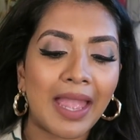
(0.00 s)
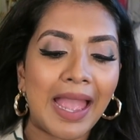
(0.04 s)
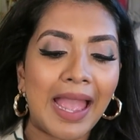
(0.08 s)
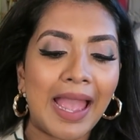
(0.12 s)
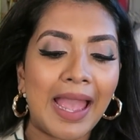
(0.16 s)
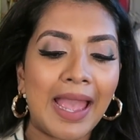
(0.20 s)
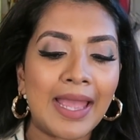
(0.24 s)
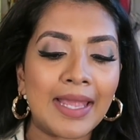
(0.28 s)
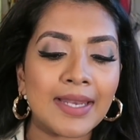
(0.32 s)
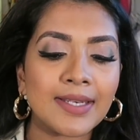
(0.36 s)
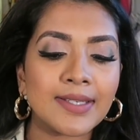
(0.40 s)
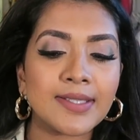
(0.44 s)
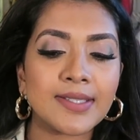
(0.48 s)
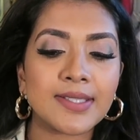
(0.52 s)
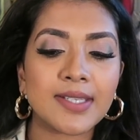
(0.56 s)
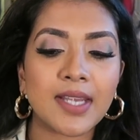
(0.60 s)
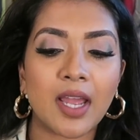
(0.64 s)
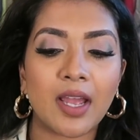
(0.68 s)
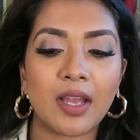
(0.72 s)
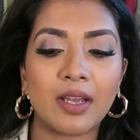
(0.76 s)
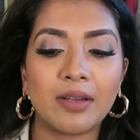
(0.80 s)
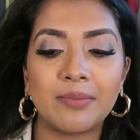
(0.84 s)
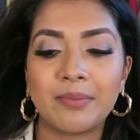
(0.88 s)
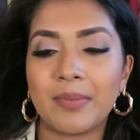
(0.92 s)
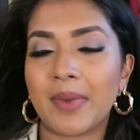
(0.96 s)
And
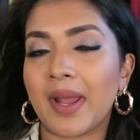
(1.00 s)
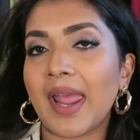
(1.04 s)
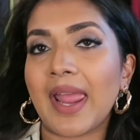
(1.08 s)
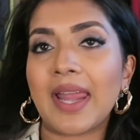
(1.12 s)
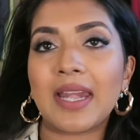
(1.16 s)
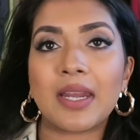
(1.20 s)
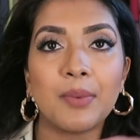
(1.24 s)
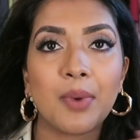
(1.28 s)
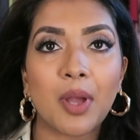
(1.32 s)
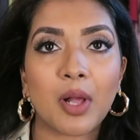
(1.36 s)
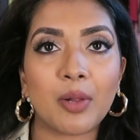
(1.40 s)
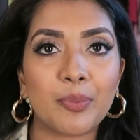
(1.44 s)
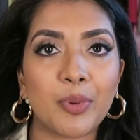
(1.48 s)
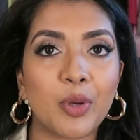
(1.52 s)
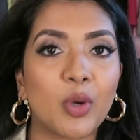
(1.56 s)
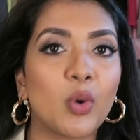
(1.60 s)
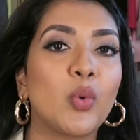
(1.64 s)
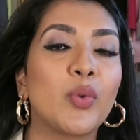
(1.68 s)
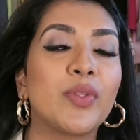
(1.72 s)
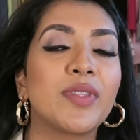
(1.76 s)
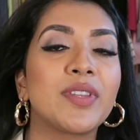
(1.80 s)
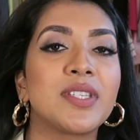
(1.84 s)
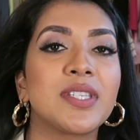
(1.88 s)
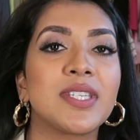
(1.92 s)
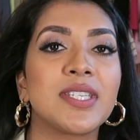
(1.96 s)
anyway, I'll put
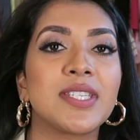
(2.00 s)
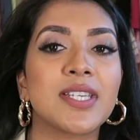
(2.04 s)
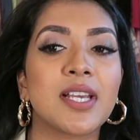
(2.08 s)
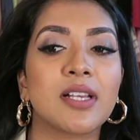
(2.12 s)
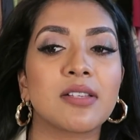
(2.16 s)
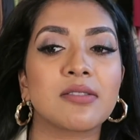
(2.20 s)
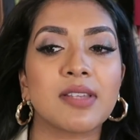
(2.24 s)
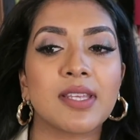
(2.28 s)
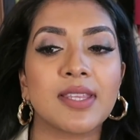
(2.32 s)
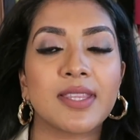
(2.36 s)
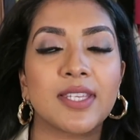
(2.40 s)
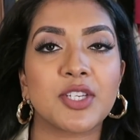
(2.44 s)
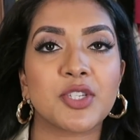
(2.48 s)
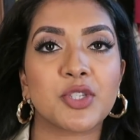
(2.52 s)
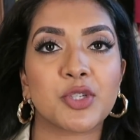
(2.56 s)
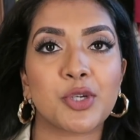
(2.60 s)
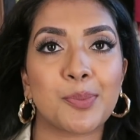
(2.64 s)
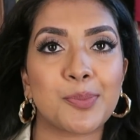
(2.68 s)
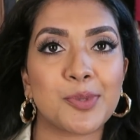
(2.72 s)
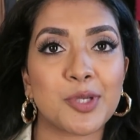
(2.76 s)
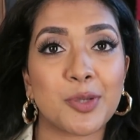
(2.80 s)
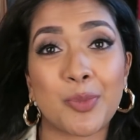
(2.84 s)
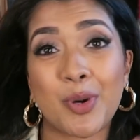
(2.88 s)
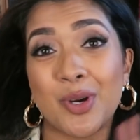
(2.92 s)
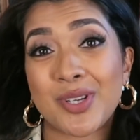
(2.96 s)
all the details in the
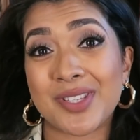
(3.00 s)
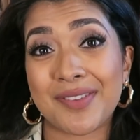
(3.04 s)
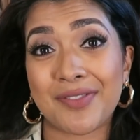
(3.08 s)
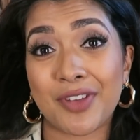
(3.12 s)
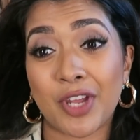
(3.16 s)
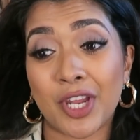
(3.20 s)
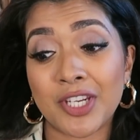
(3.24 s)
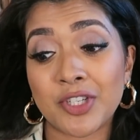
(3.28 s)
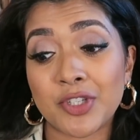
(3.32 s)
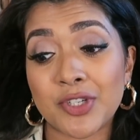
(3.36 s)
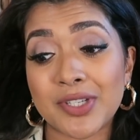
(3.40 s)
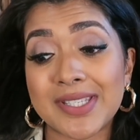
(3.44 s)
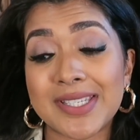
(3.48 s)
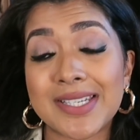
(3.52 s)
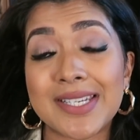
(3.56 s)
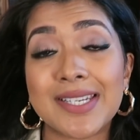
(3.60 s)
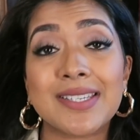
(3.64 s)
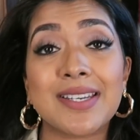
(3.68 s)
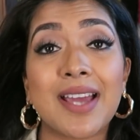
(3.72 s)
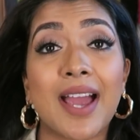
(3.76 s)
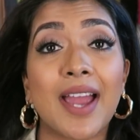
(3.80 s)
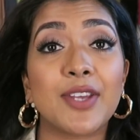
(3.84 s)
description box if you're interested.